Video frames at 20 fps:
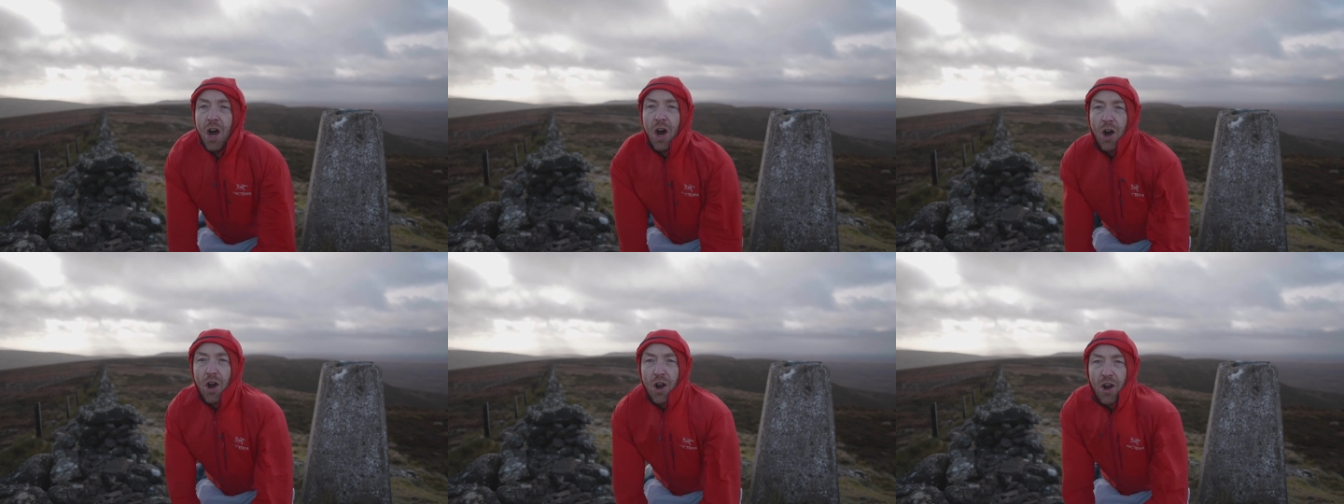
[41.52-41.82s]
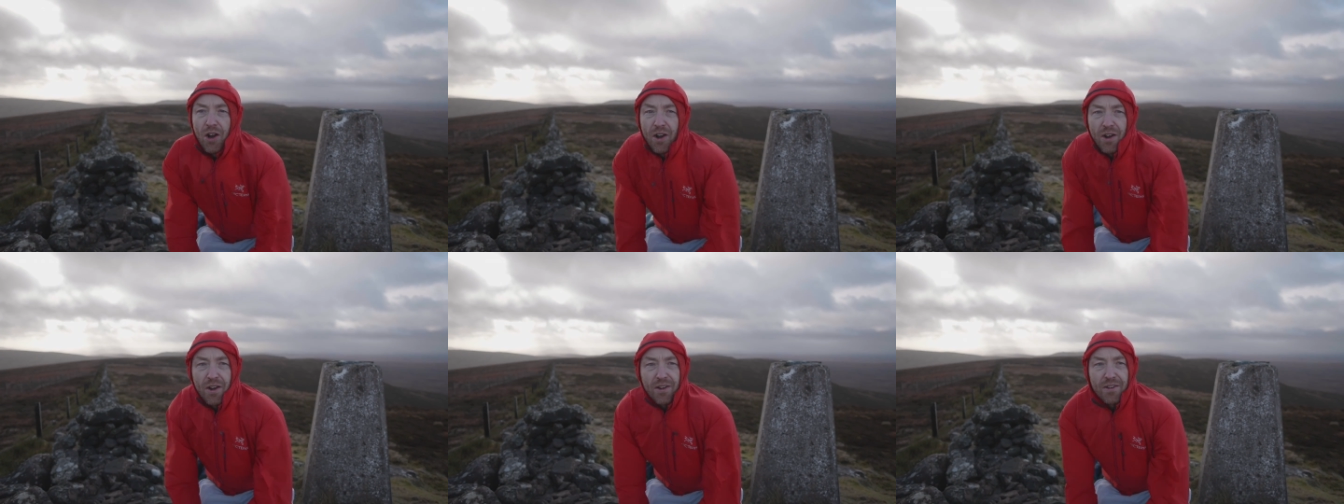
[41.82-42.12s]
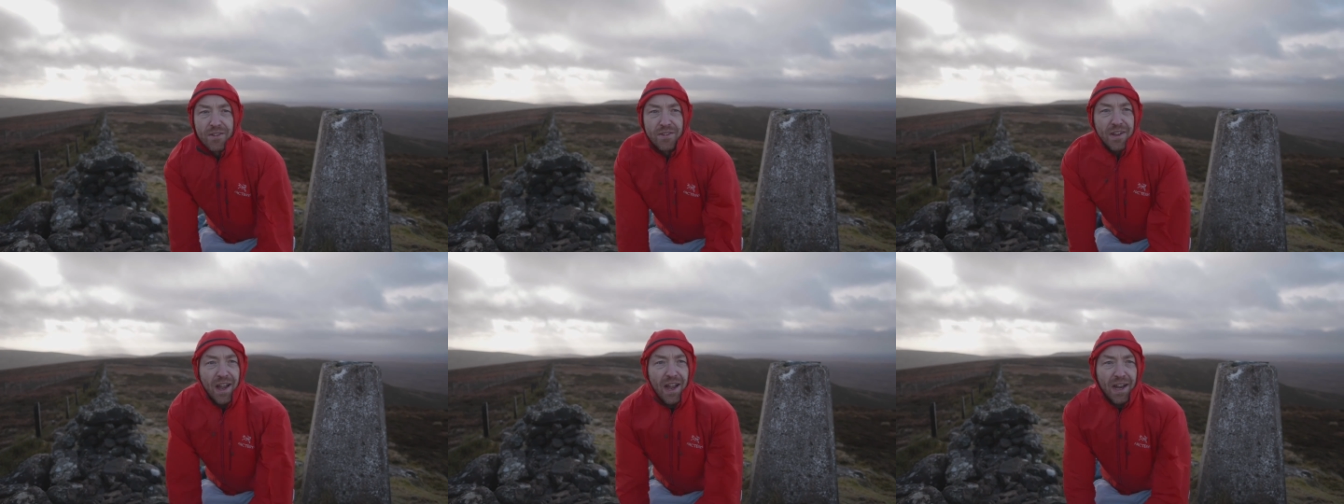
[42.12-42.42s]
or
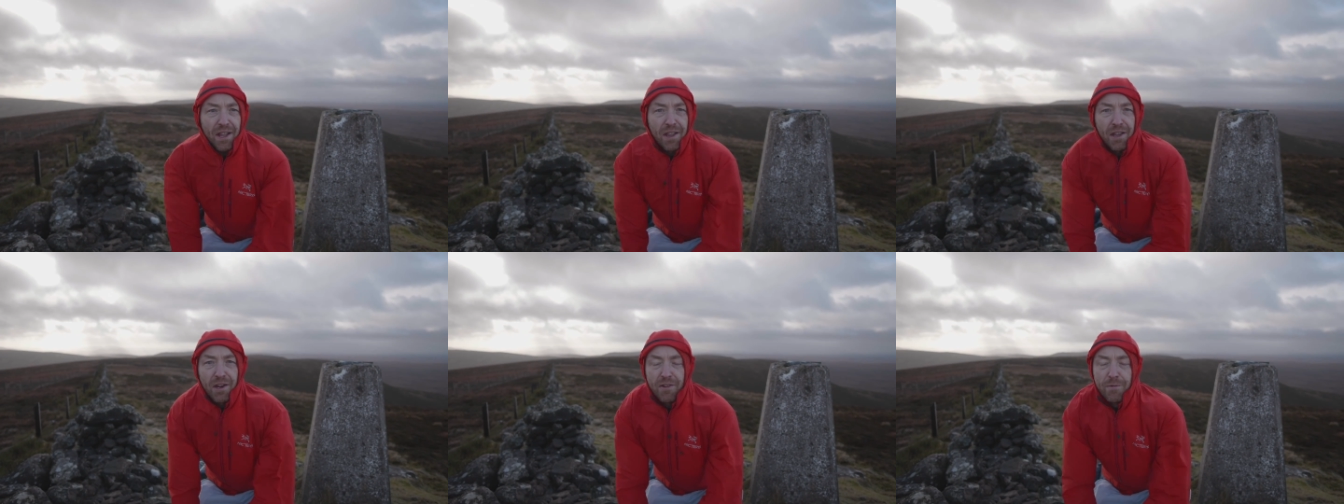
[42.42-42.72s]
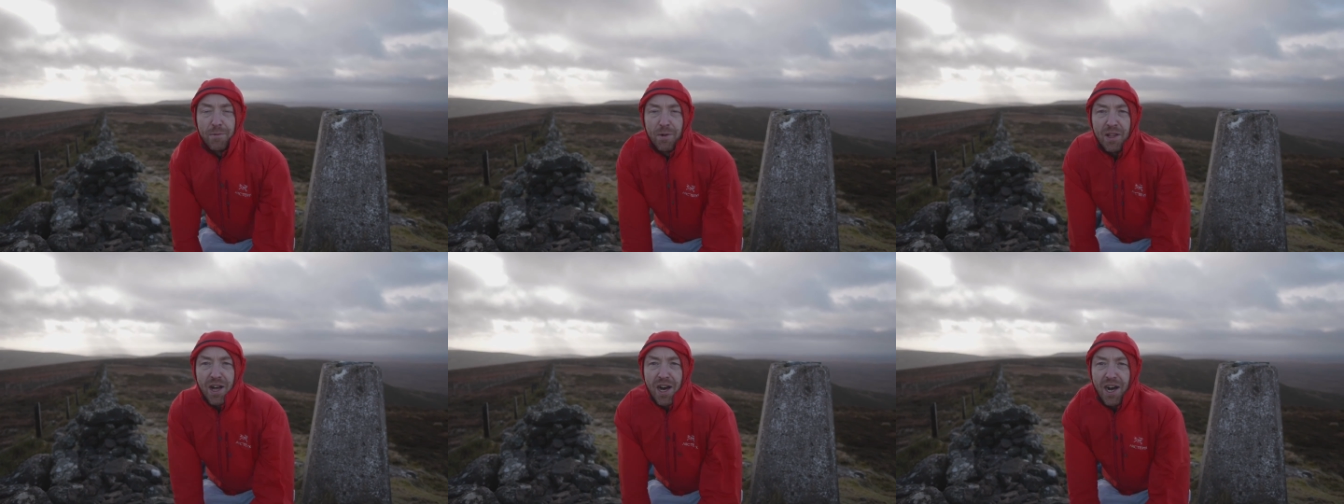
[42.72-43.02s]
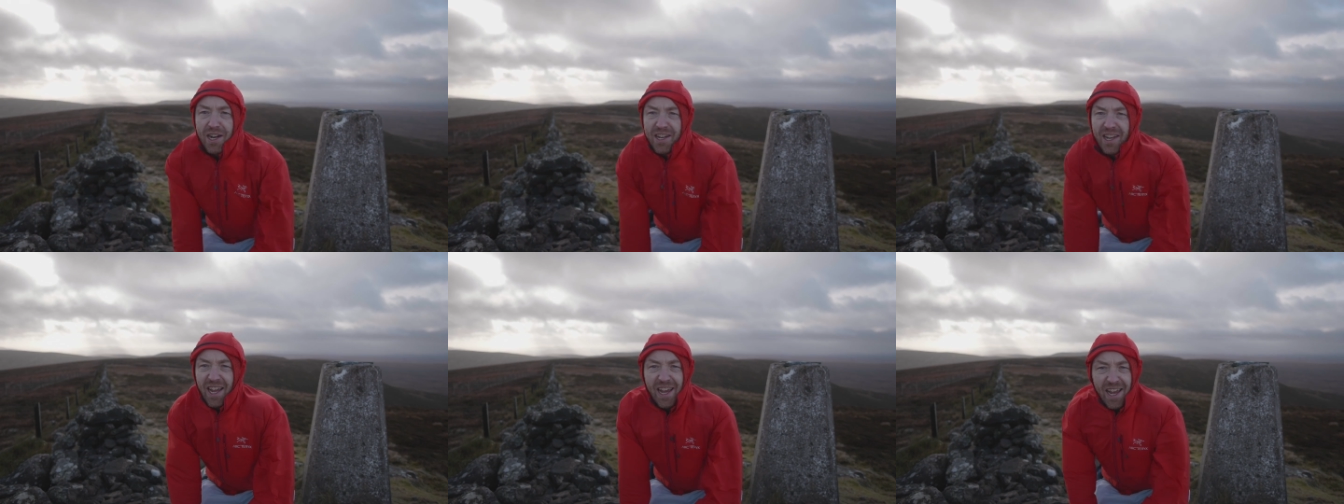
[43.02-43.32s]
that sort of
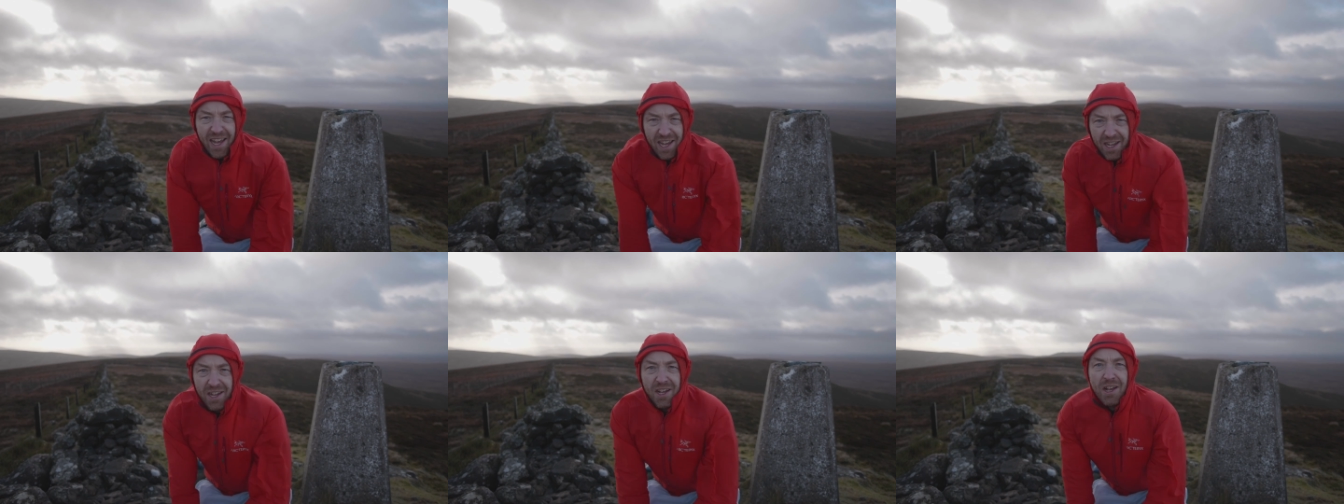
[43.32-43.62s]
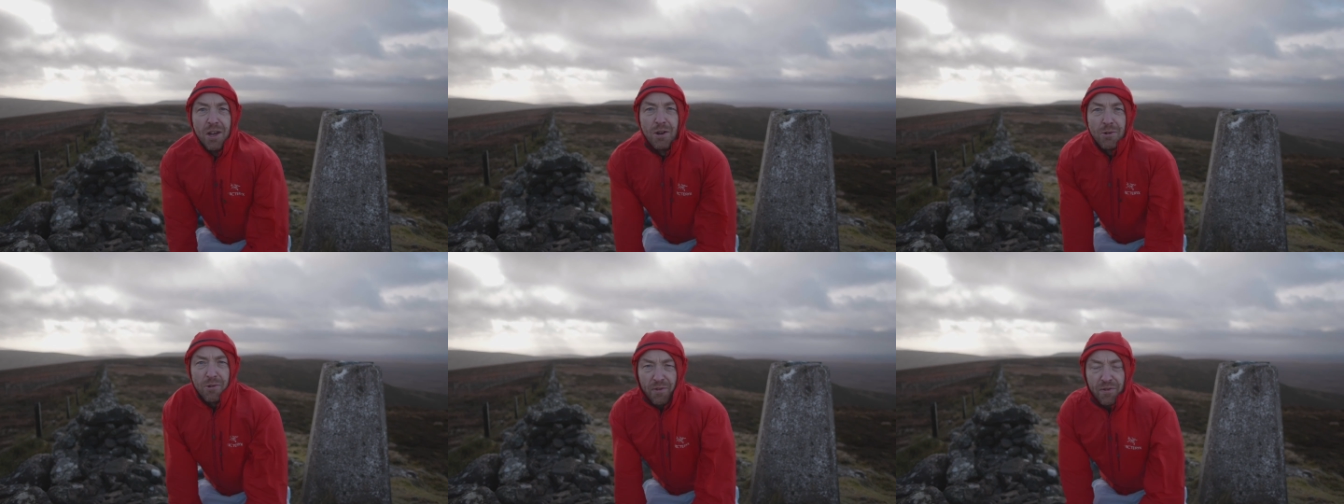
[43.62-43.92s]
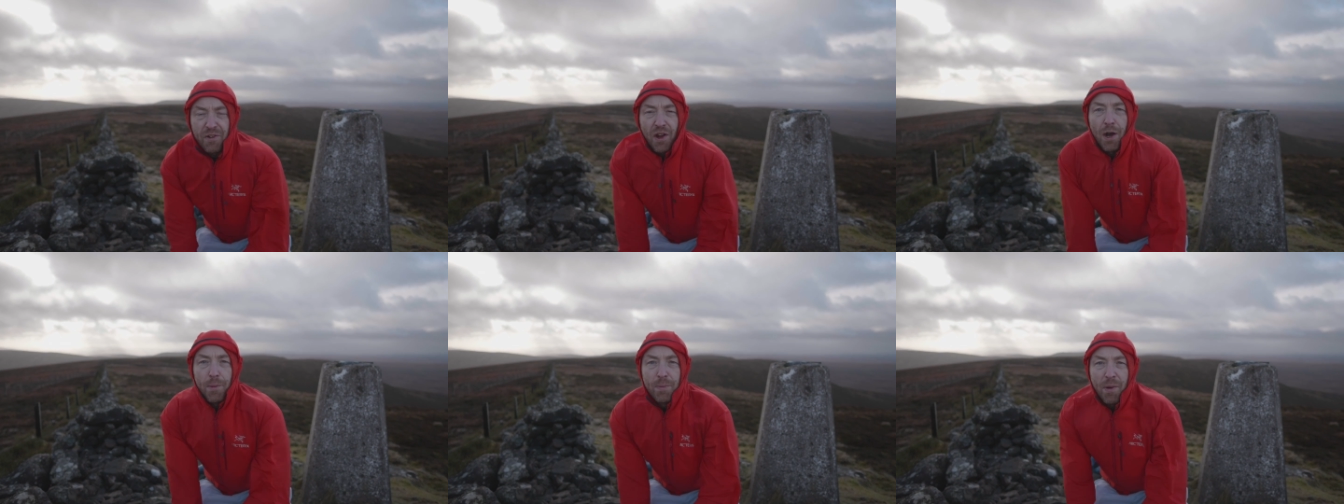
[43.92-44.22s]
malarkey.
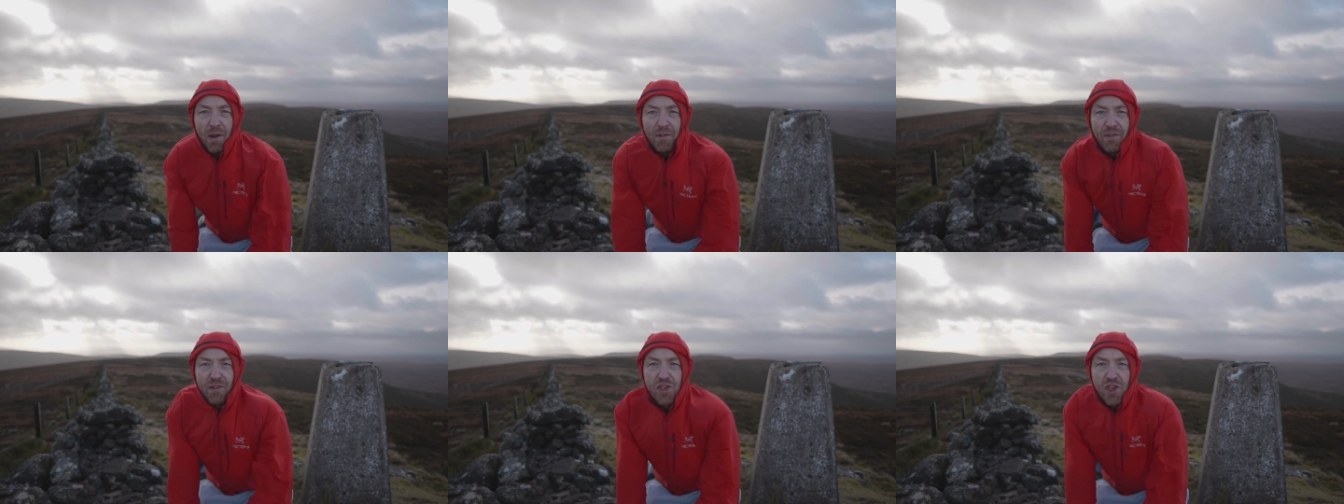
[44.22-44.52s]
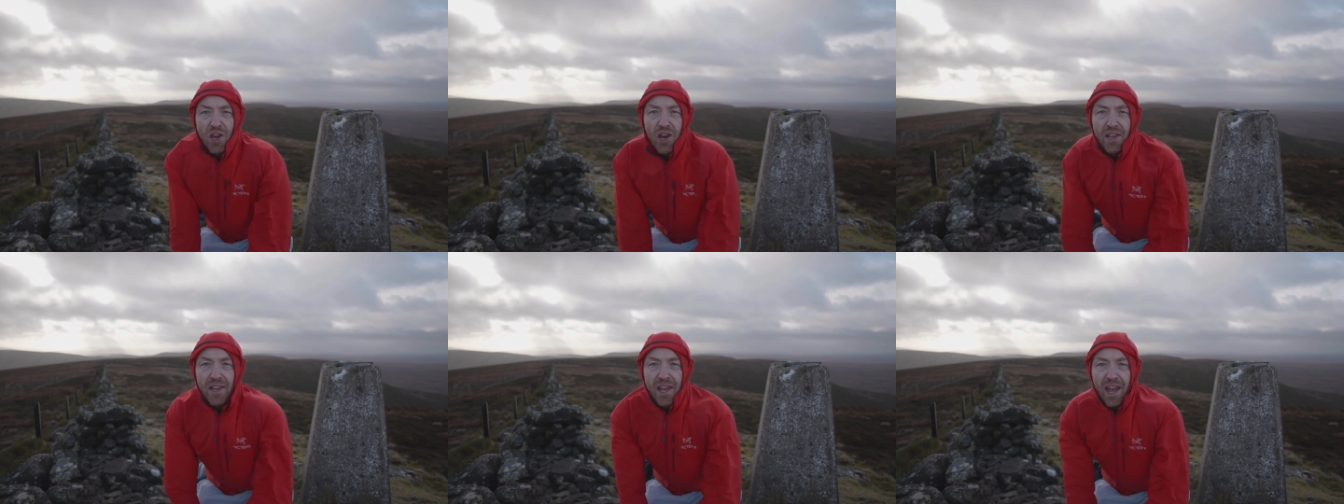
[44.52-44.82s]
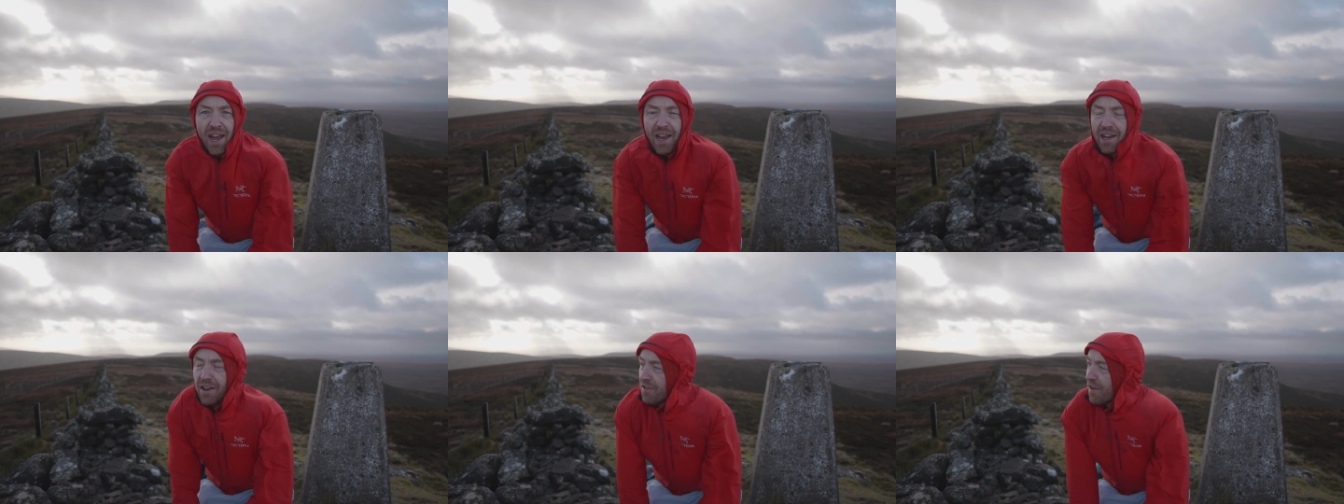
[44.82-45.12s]
We've got a bit of a journey
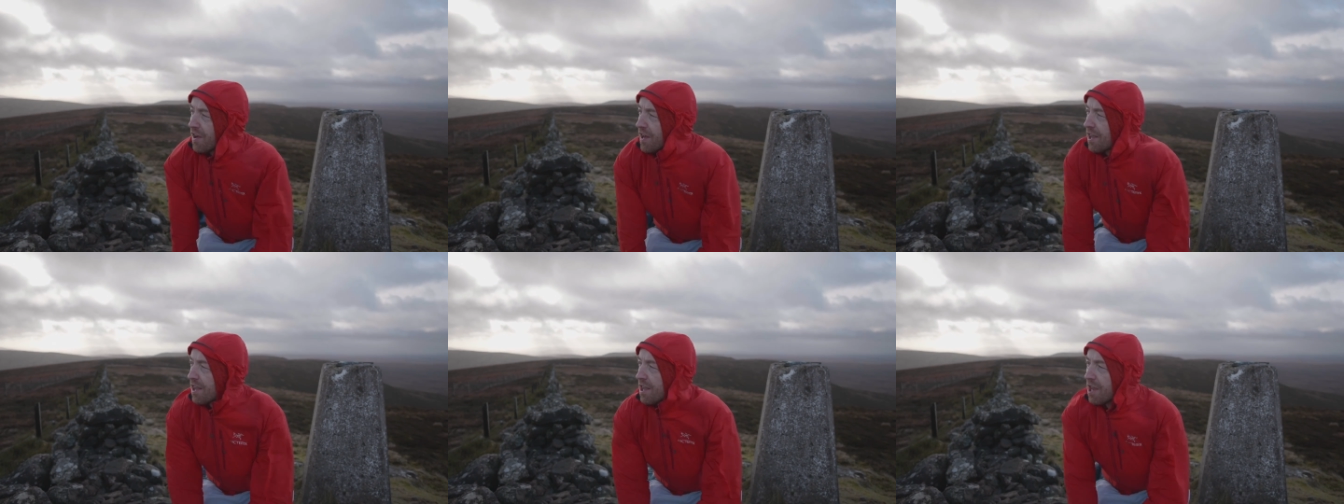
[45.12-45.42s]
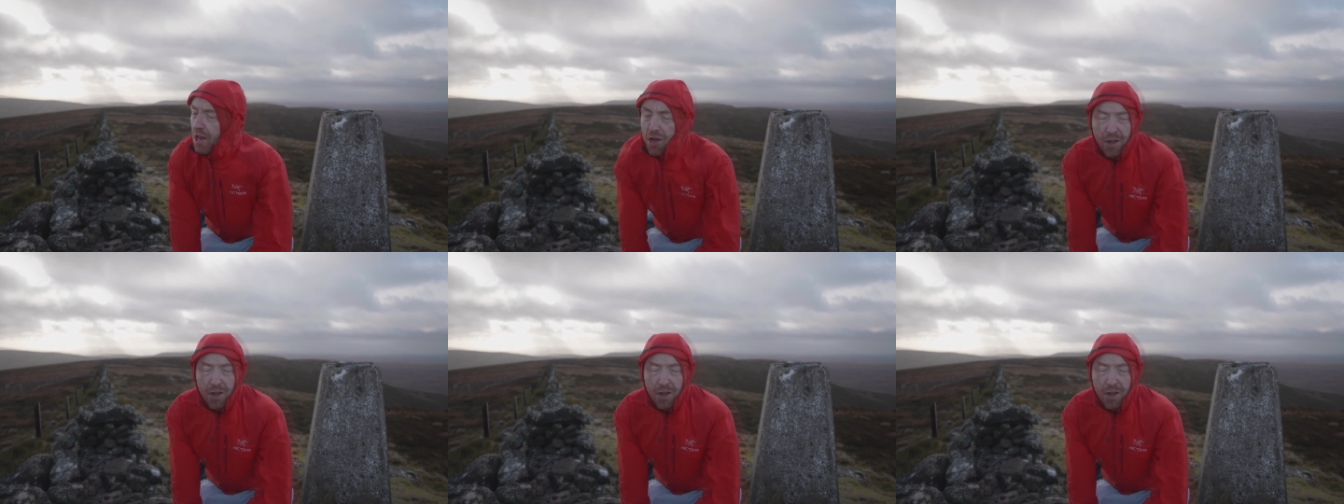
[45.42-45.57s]
ahead of us.